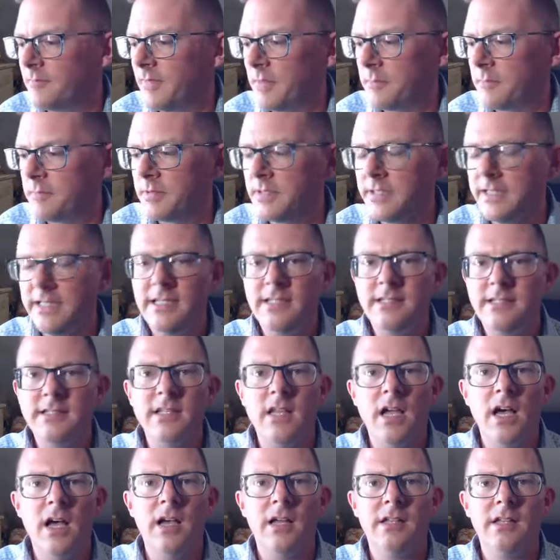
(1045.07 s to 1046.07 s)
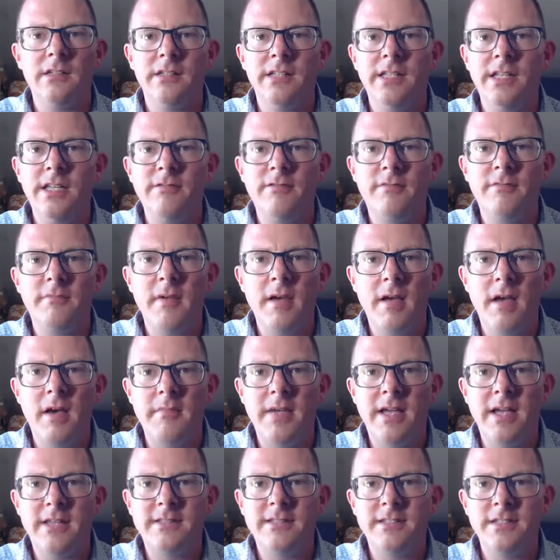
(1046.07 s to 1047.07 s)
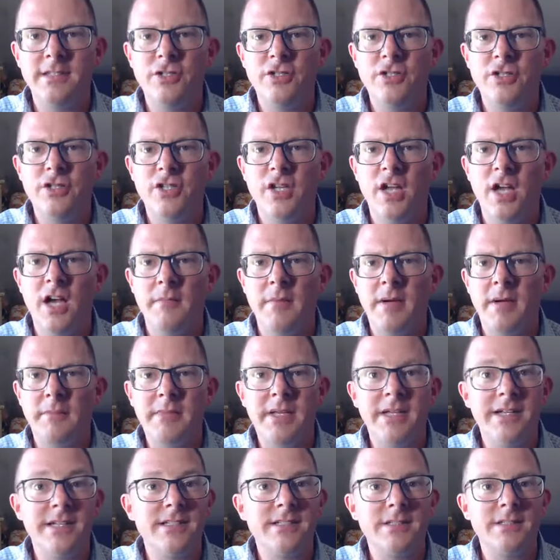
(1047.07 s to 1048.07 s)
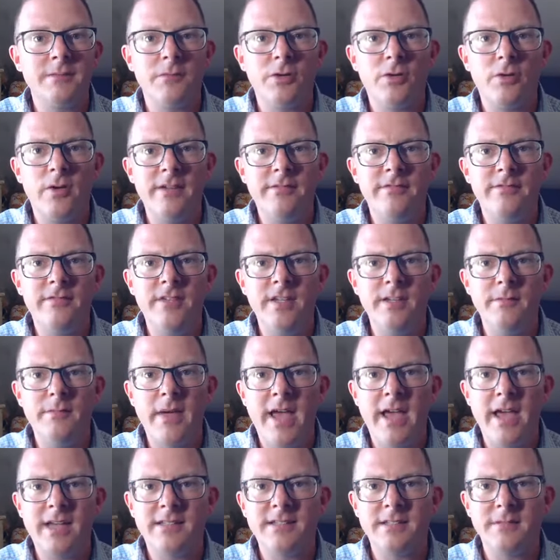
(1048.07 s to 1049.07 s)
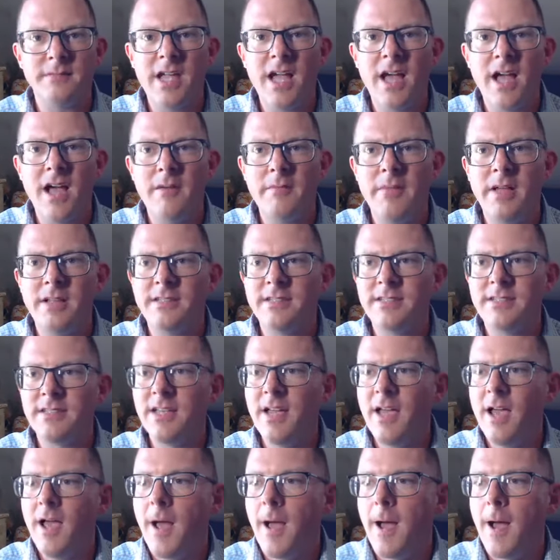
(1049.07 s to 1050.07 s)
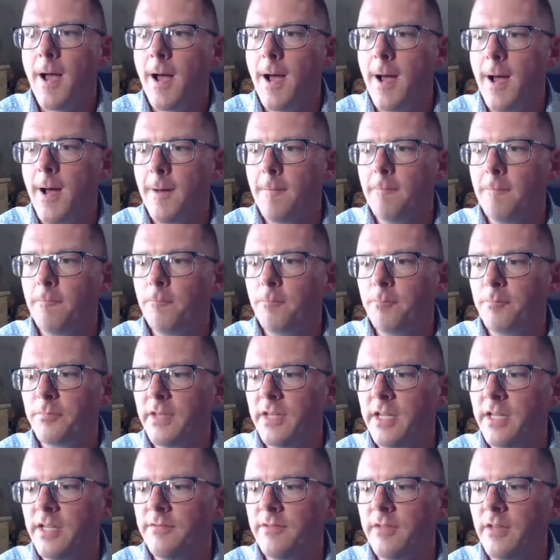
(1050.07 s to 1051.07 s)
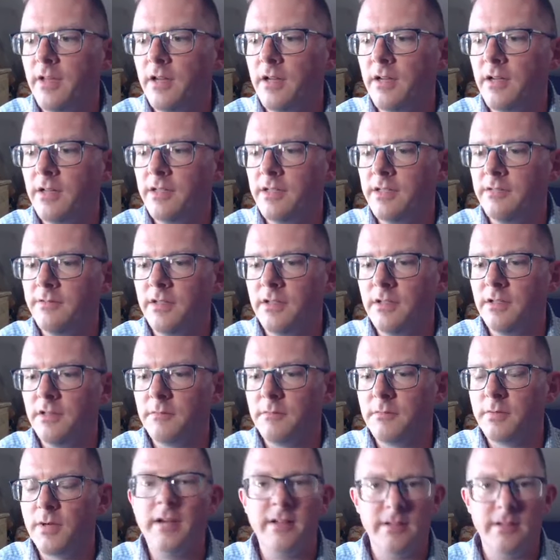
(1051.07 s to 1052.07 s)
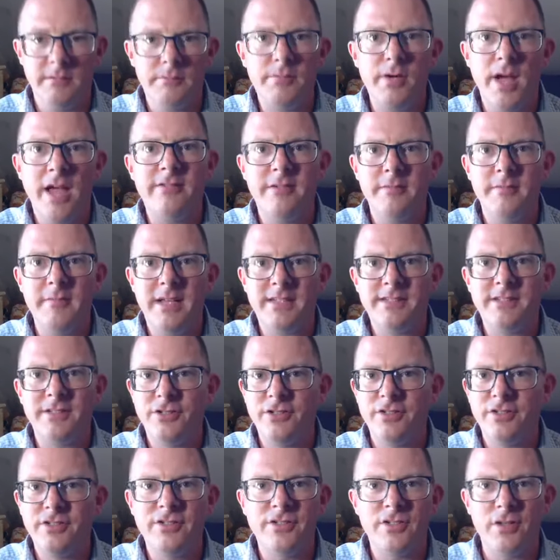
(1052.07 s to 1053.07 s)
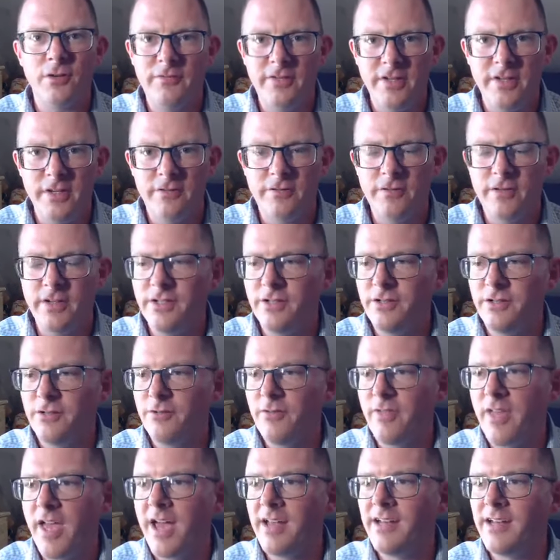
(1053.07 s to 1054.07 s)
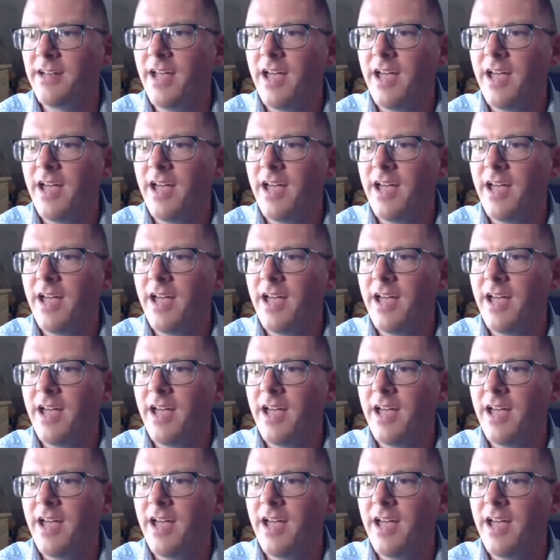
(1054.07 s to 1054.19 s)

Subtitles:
please leave a message. I'm getting some great feedback, some comments in the private messages, so feel free to do that.